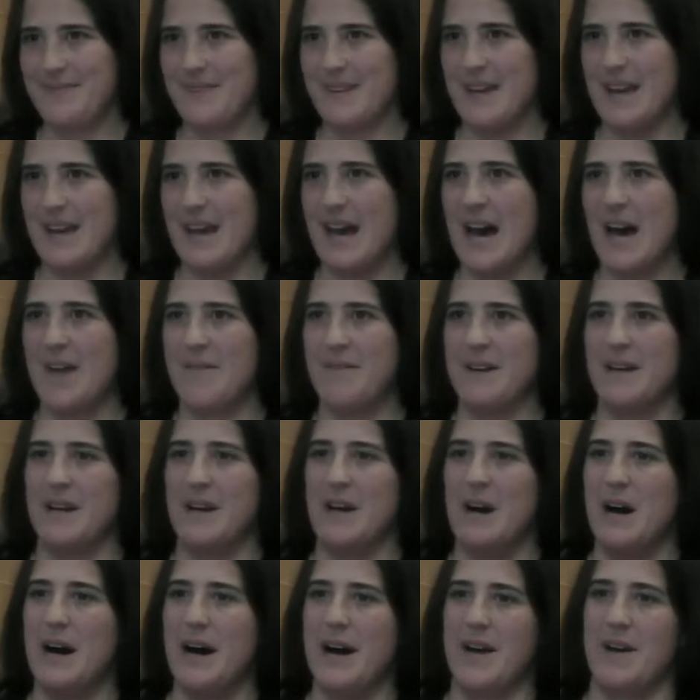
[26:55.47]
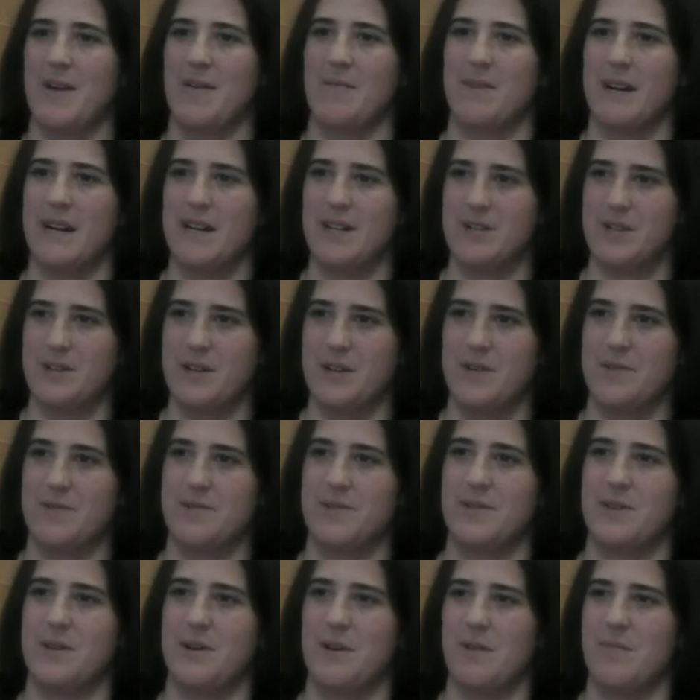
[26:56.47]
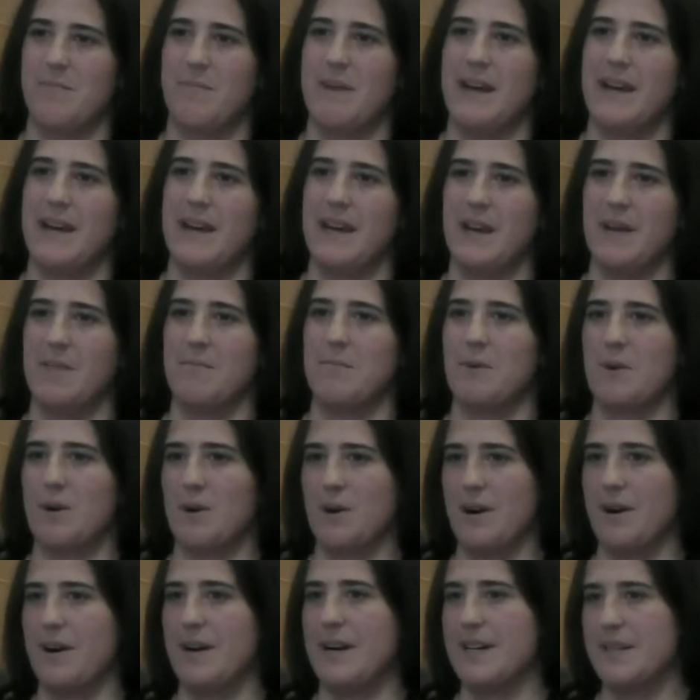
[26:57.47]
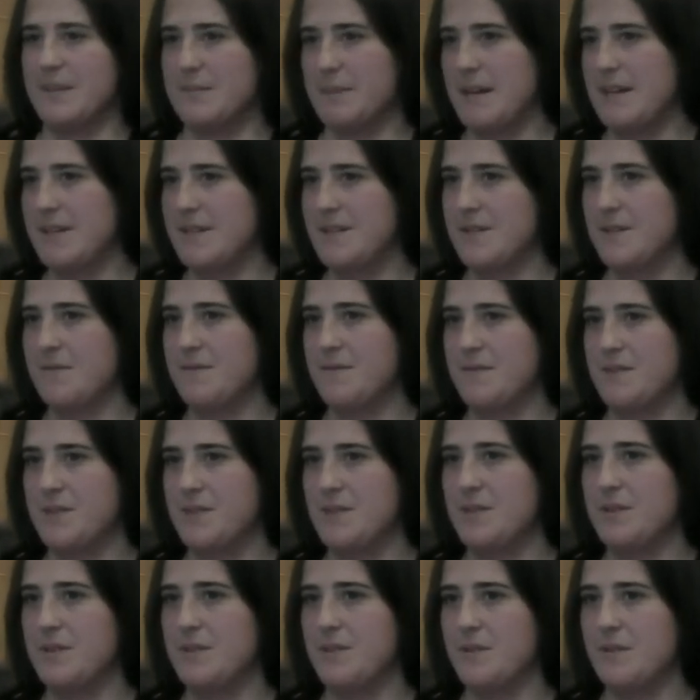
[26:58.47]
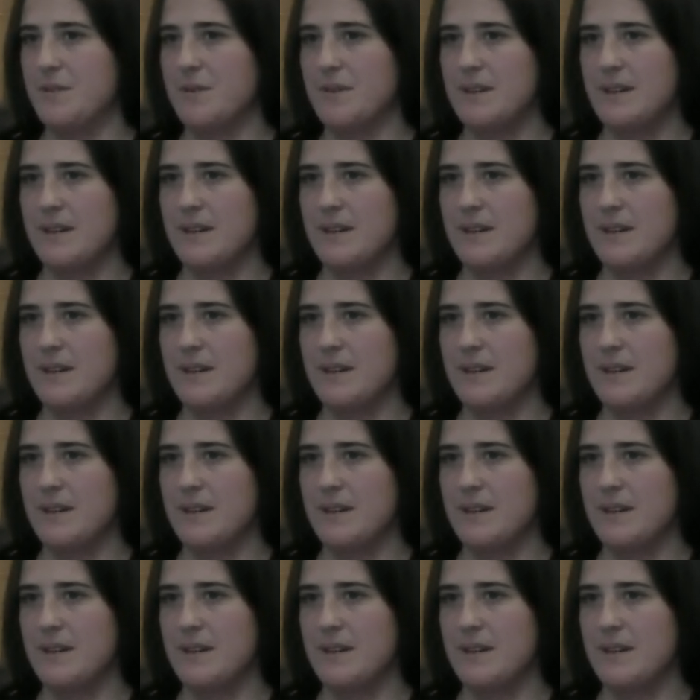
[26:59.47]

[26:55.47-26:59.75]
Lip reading: having a higher ratio, so making it more expensive to